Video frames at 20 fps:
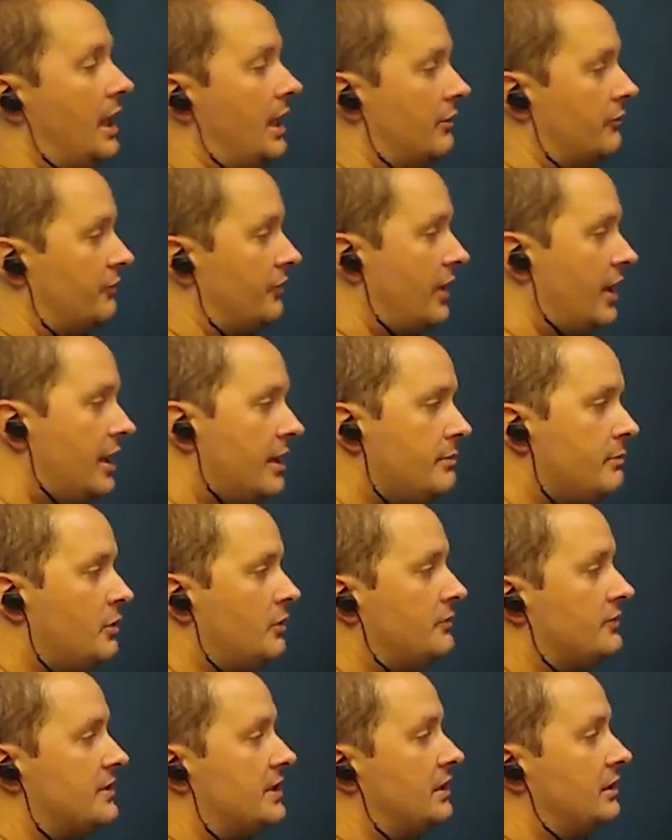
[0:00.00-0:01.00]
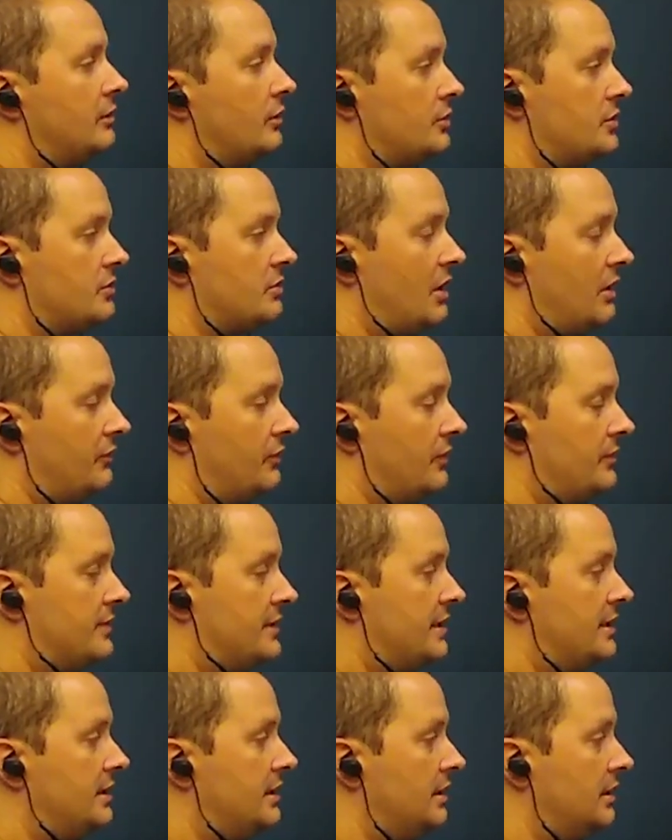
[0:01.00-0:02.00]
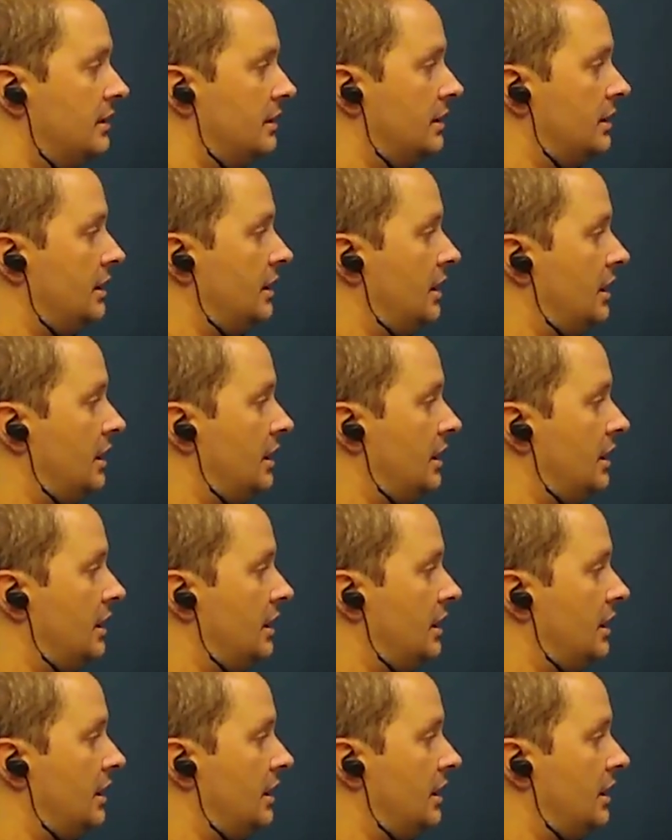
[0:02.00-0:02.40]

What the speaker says: Fm of t goes to f of t.